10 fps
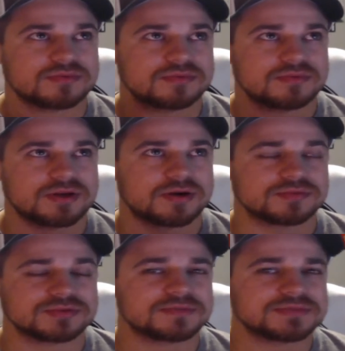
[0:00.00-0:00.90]
you
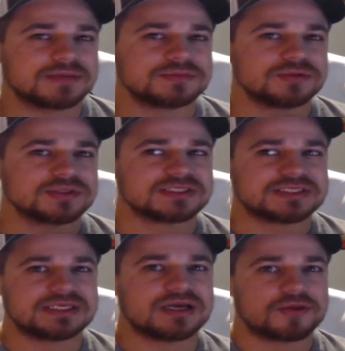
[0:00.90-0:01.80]
know, sometimes you can
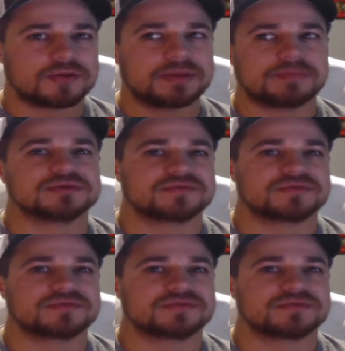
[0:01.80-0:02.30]
see other people's